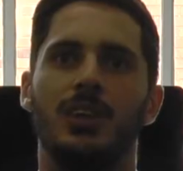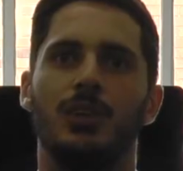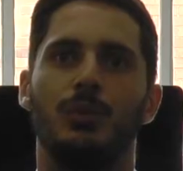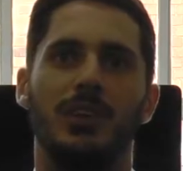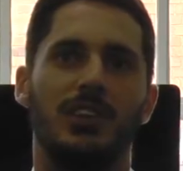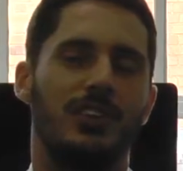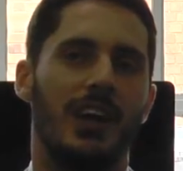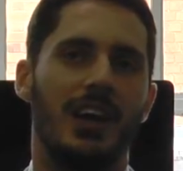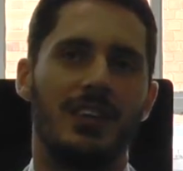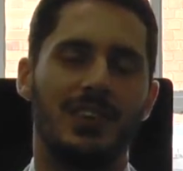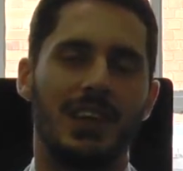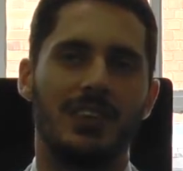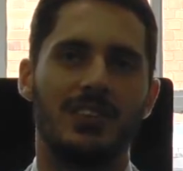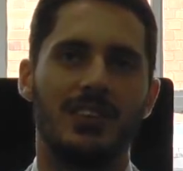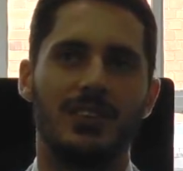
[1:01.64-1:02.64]
when you don't have
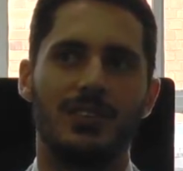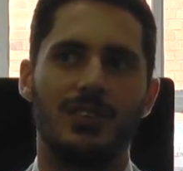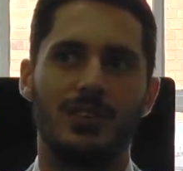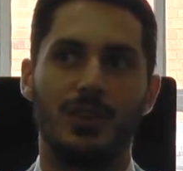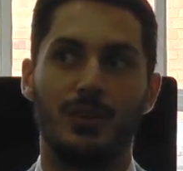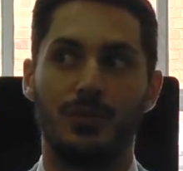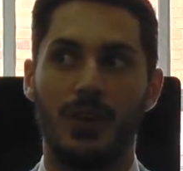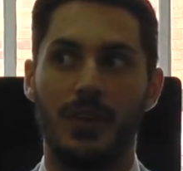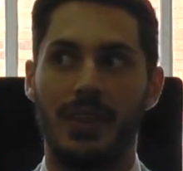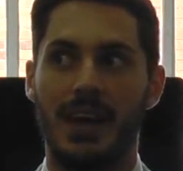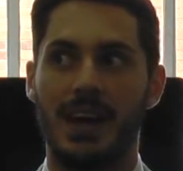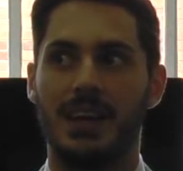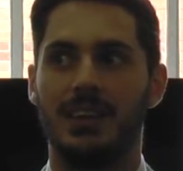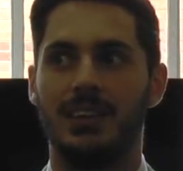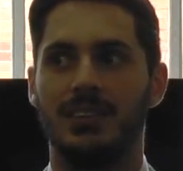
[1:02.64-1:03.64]
access to stuff like
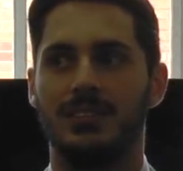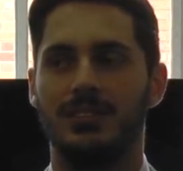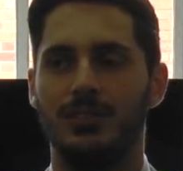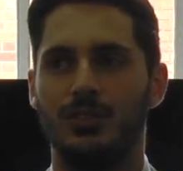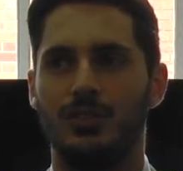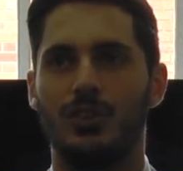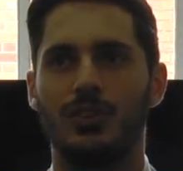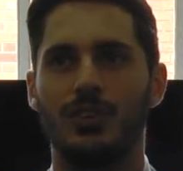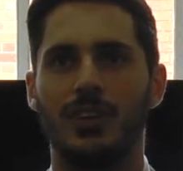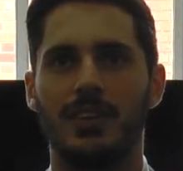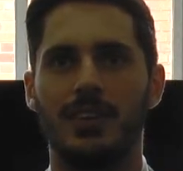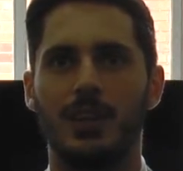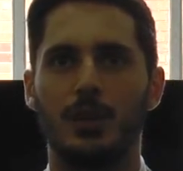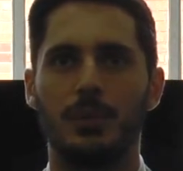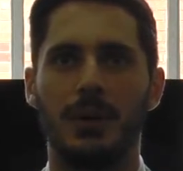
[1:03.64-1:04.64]
that, you just got to
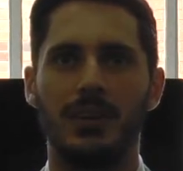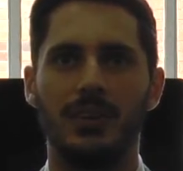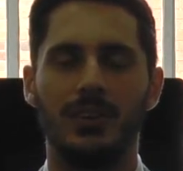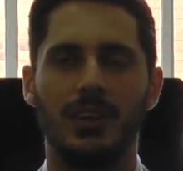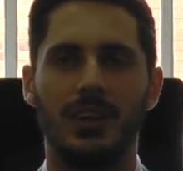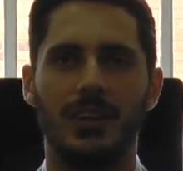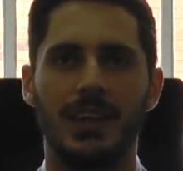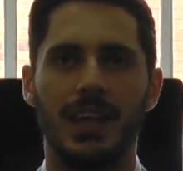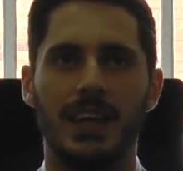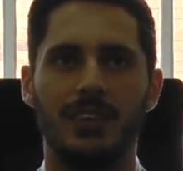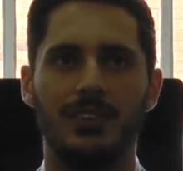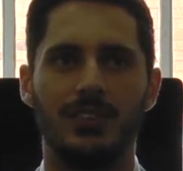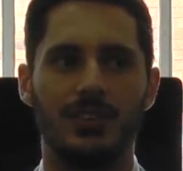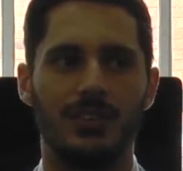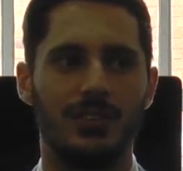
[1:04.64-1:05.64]
think about your
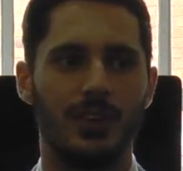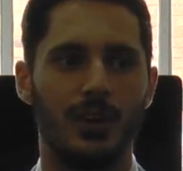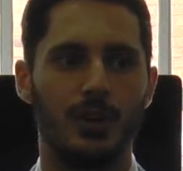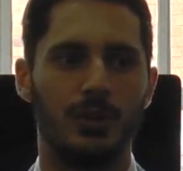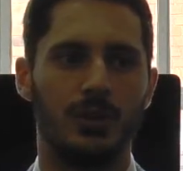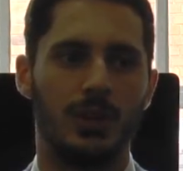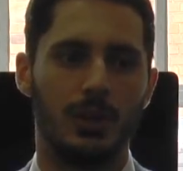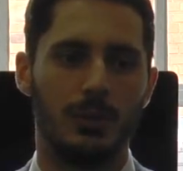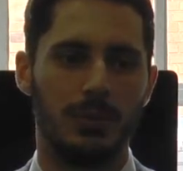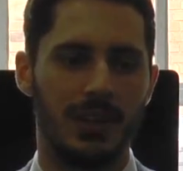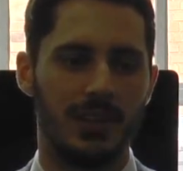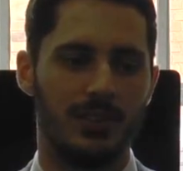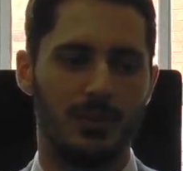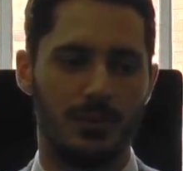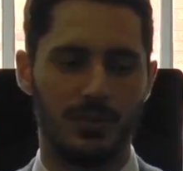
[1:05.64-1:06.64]
location. So
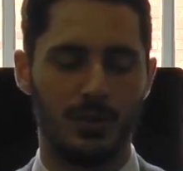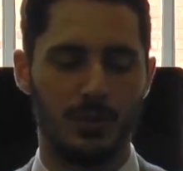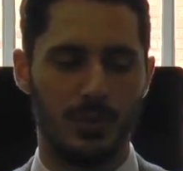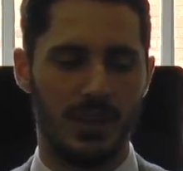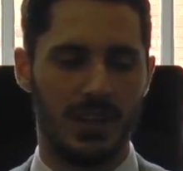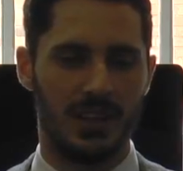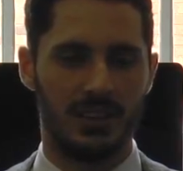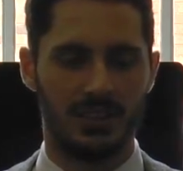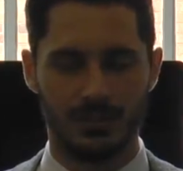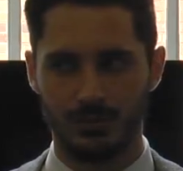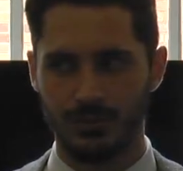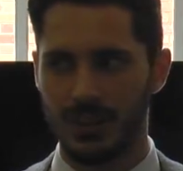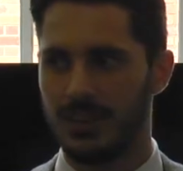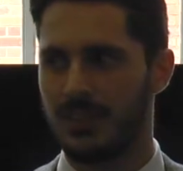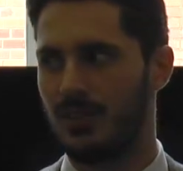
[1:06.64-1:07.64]
place them somewhere
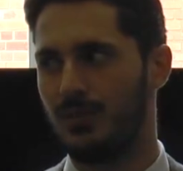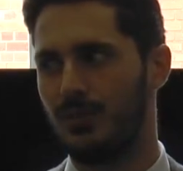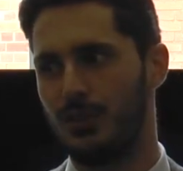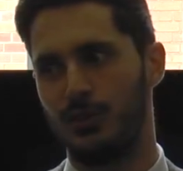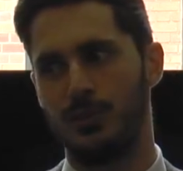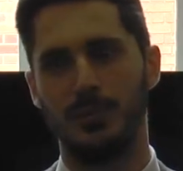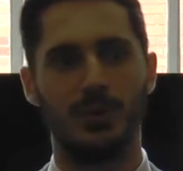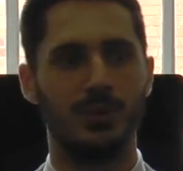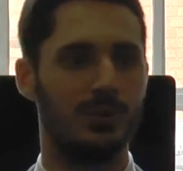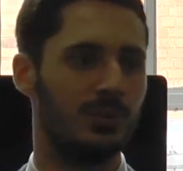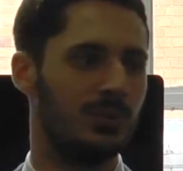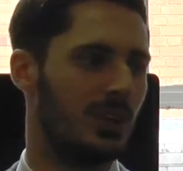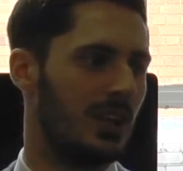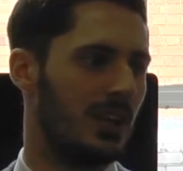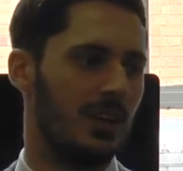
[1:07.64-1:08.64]
relatively small.
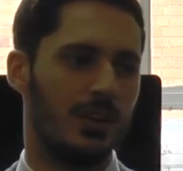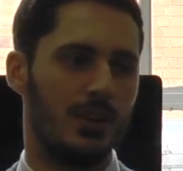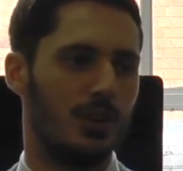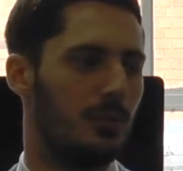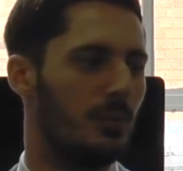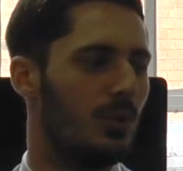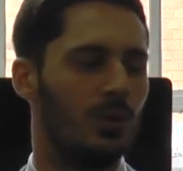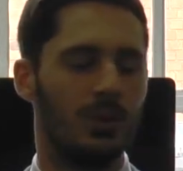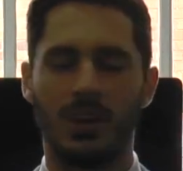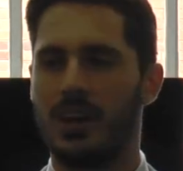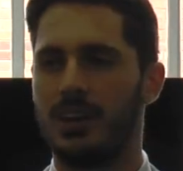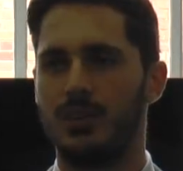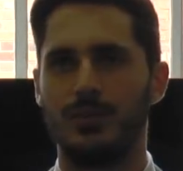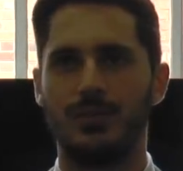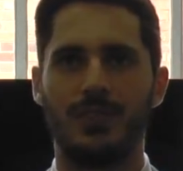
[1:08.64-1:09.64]
The more
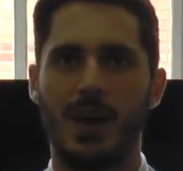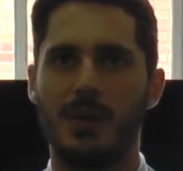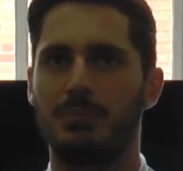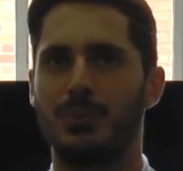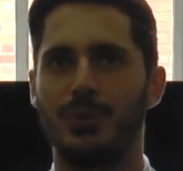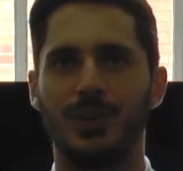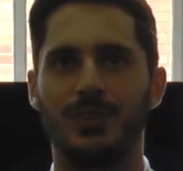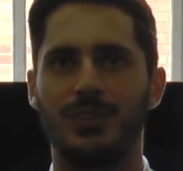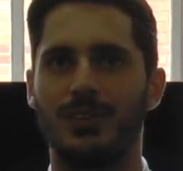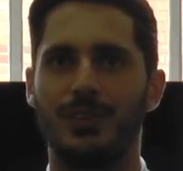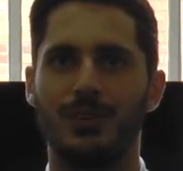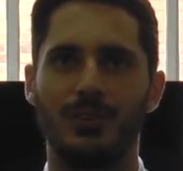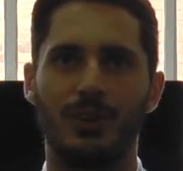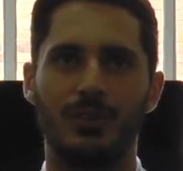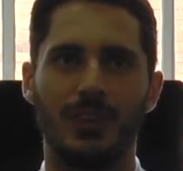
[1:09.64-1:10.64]
kind of fabrics that
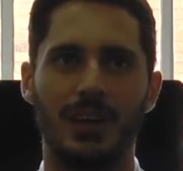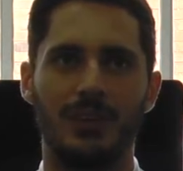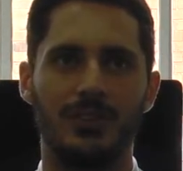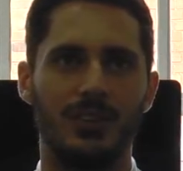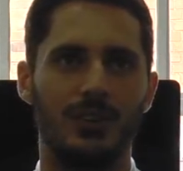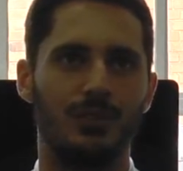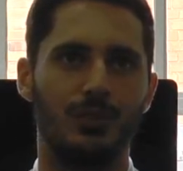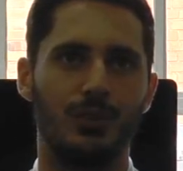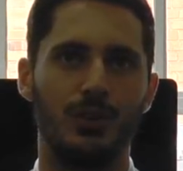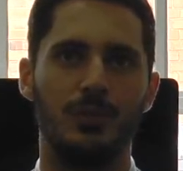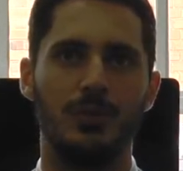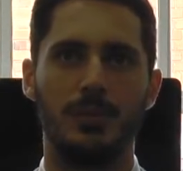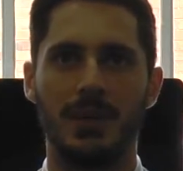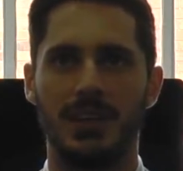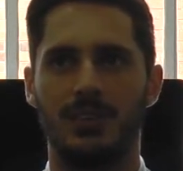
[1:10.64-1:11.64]
are around in the room,
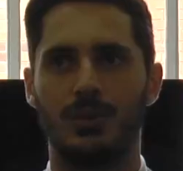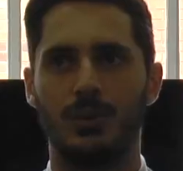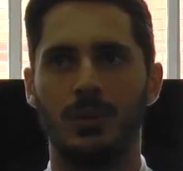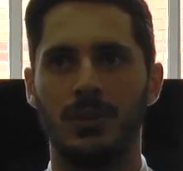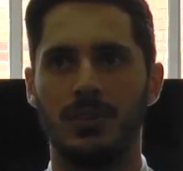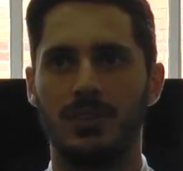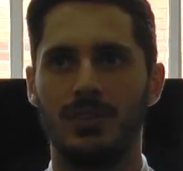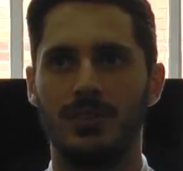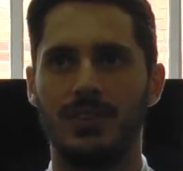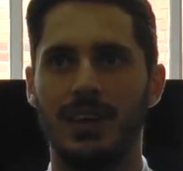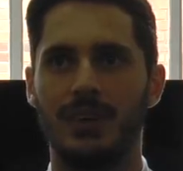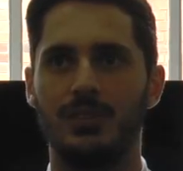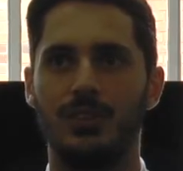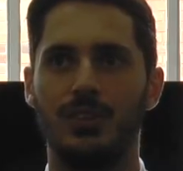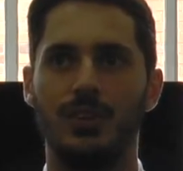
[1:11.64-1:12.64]
the better quality of
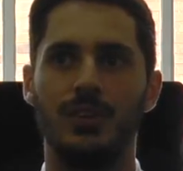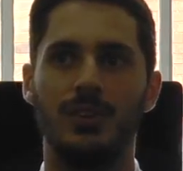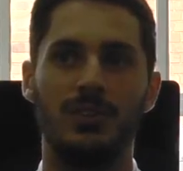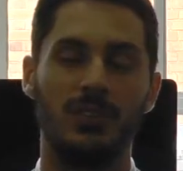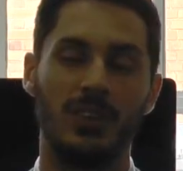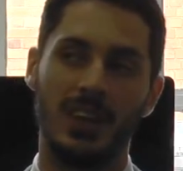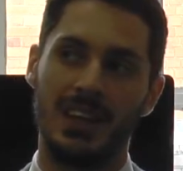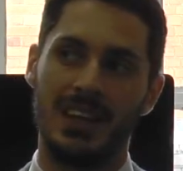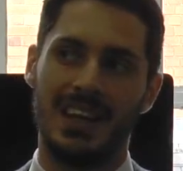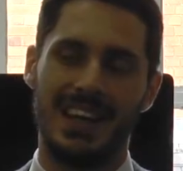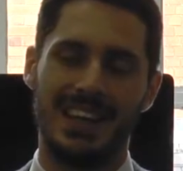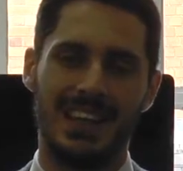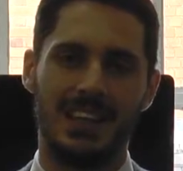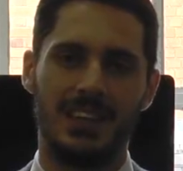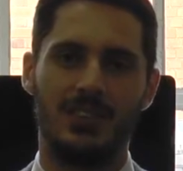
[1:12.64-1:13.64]
sound you use.
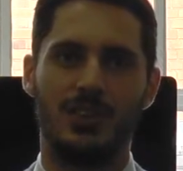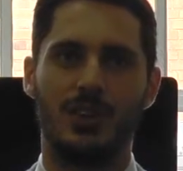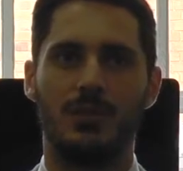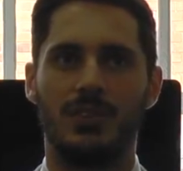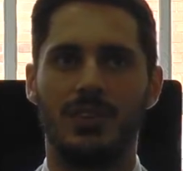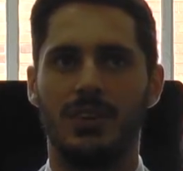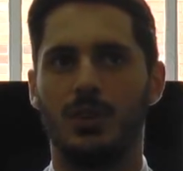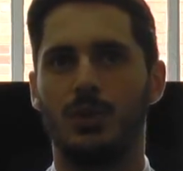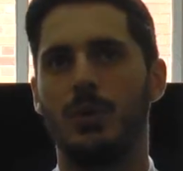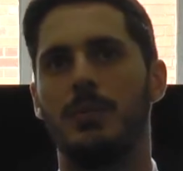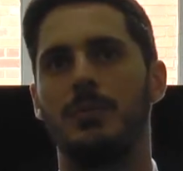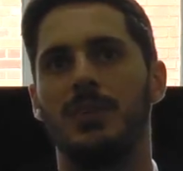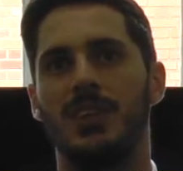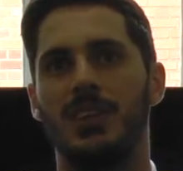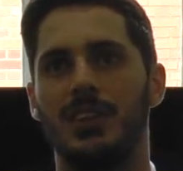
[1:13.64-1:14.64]
And then in terms of the
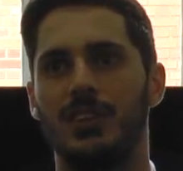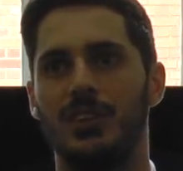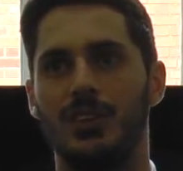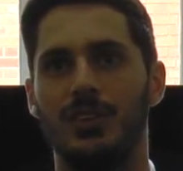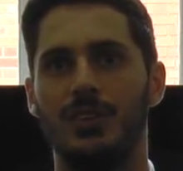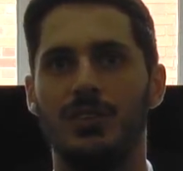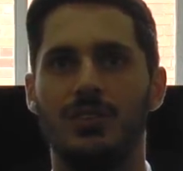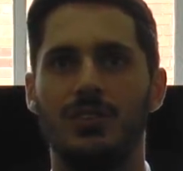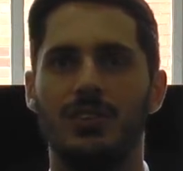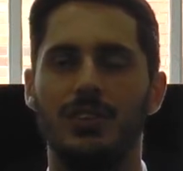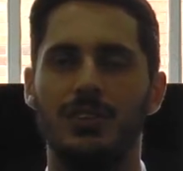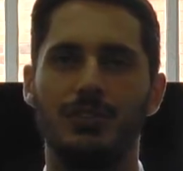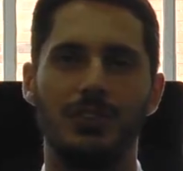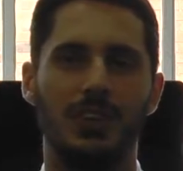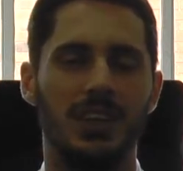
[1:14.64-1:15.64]
equipment that you use,
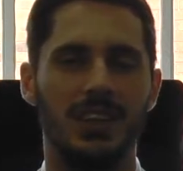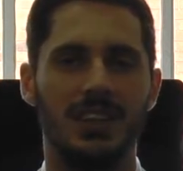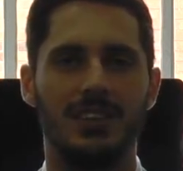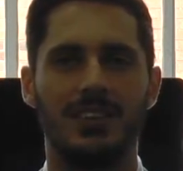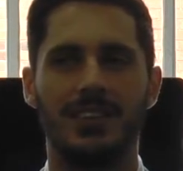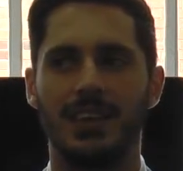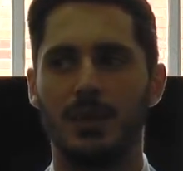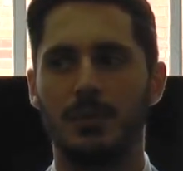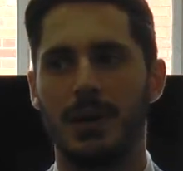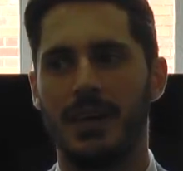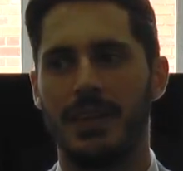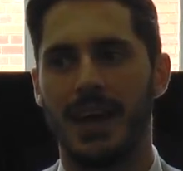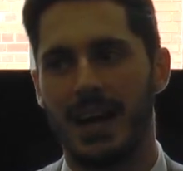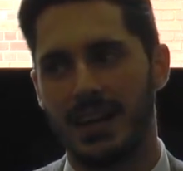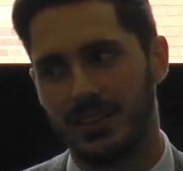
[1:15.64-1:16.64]
you really need to think about
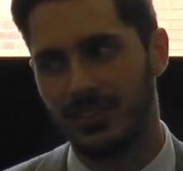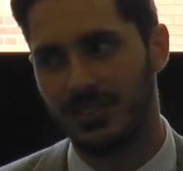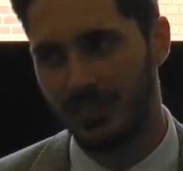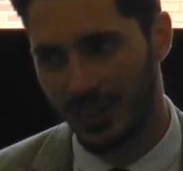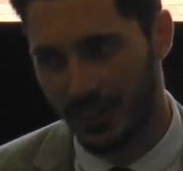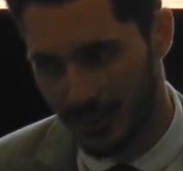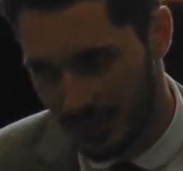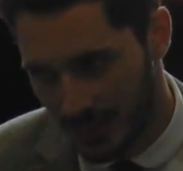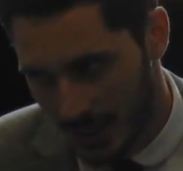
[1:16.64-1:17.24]
that. So